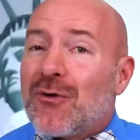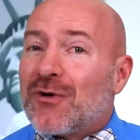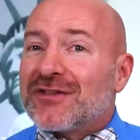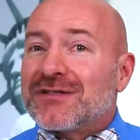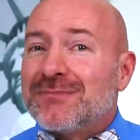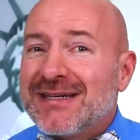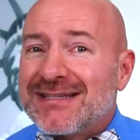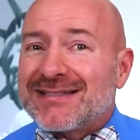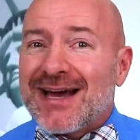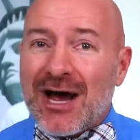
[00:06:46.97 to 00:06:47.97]
And what this
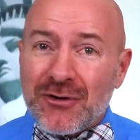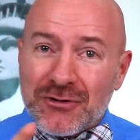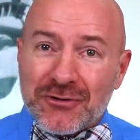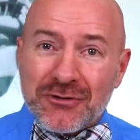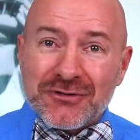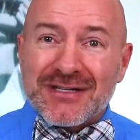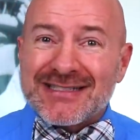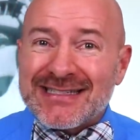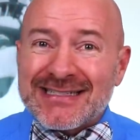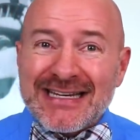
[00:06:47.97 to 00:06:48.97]
means, how you use
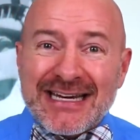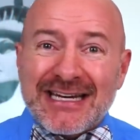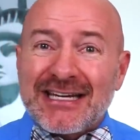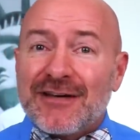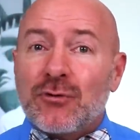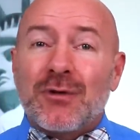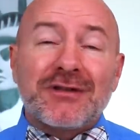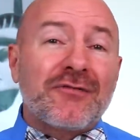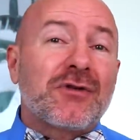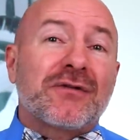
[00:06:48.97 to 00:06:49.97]
this is it can give you a
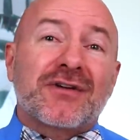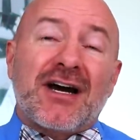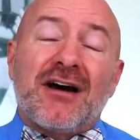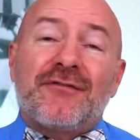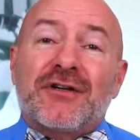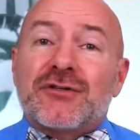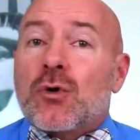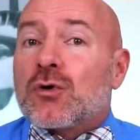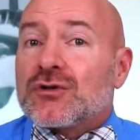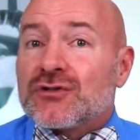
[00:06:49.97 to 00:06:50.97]
level of confidence
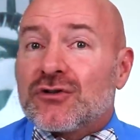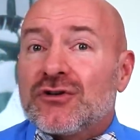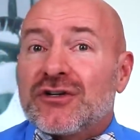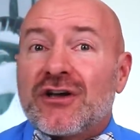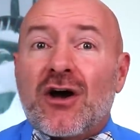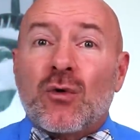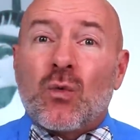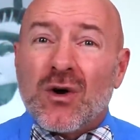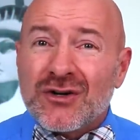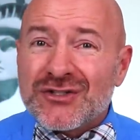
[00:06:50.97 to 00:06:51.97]
or certainty
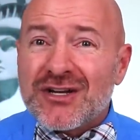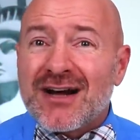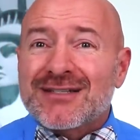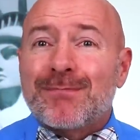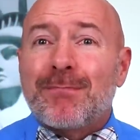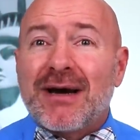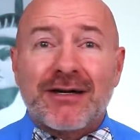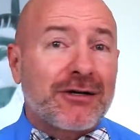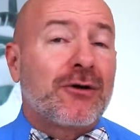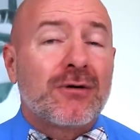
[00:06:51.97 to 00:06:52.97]
on where stocks
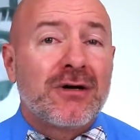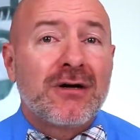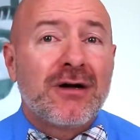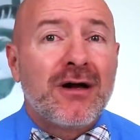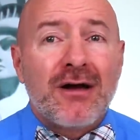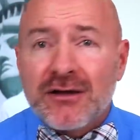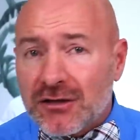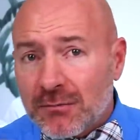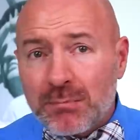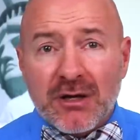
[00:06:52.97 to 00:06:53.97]
might go.
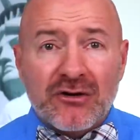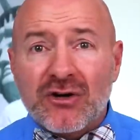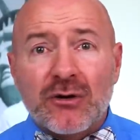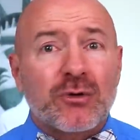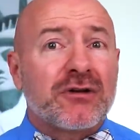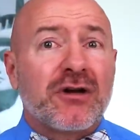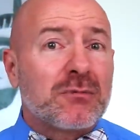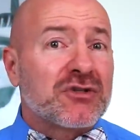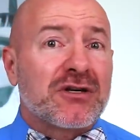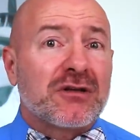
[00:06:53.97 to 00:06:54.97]
You can play around with the
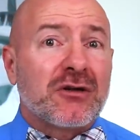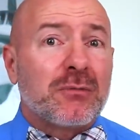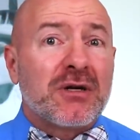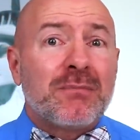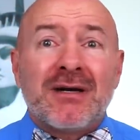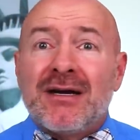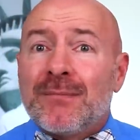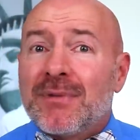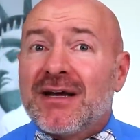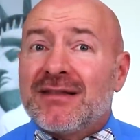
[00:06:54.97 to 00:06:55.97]
numbers a little bit, but,
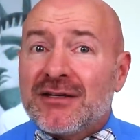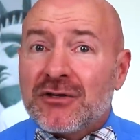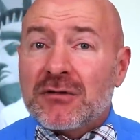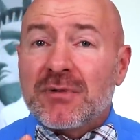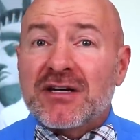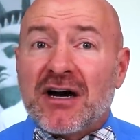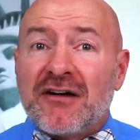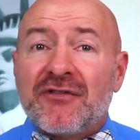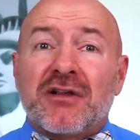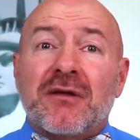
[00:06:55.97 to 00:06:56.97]
but I think you can be
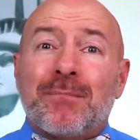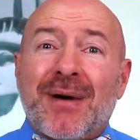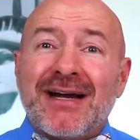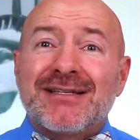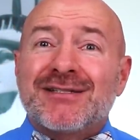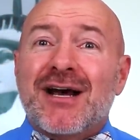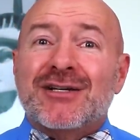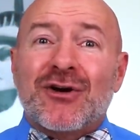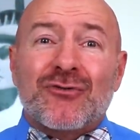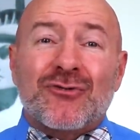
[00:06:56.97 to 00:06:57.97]
confident that buying
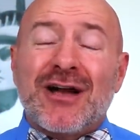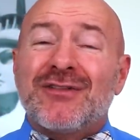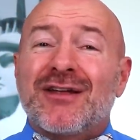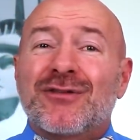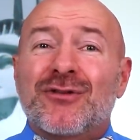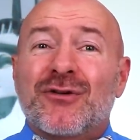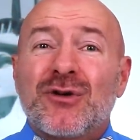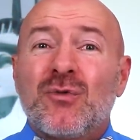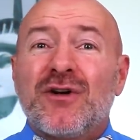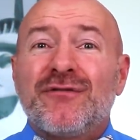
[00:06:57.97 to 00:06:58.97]
stocks around that
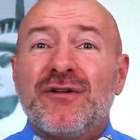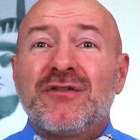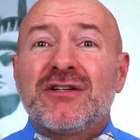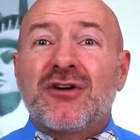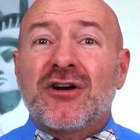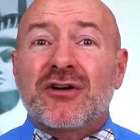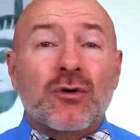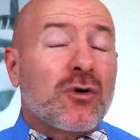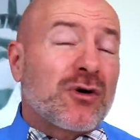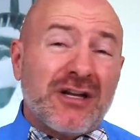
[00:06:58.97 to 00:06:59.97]
3150 target
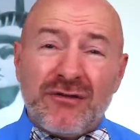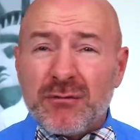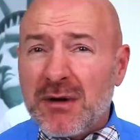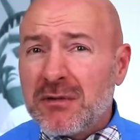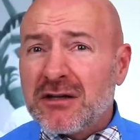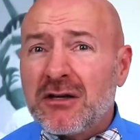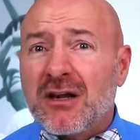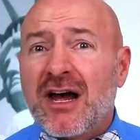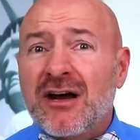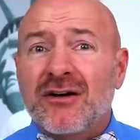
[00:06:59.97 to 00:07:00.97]
or, or even maybe a
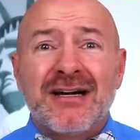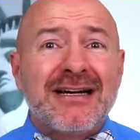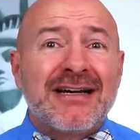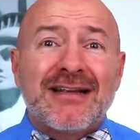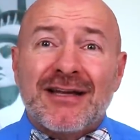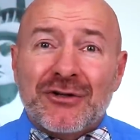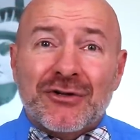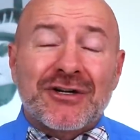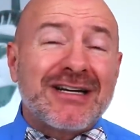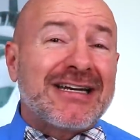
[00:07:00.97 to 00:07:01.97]
little higher that
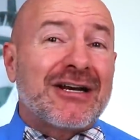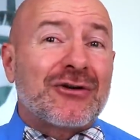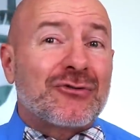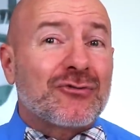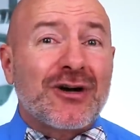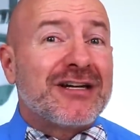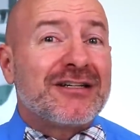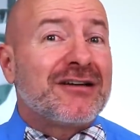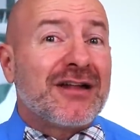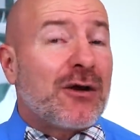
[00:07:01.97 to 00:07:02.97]
you're going to get a
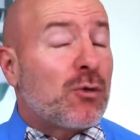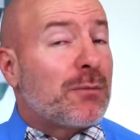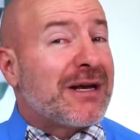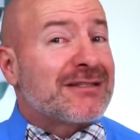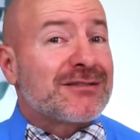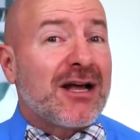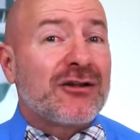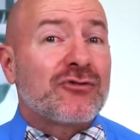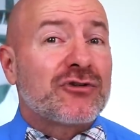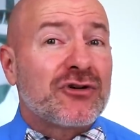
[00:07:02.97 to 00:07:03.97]
great deal and will make
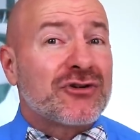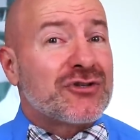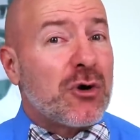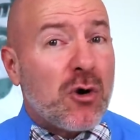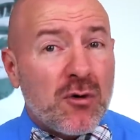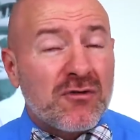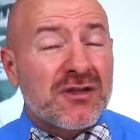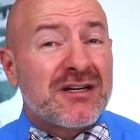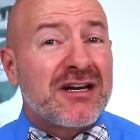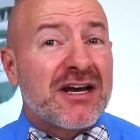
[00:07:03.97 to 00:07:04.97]
solid returns
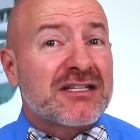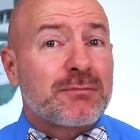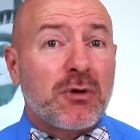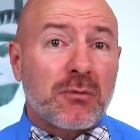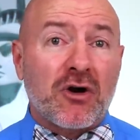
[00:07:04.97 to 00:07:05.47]
over the next bull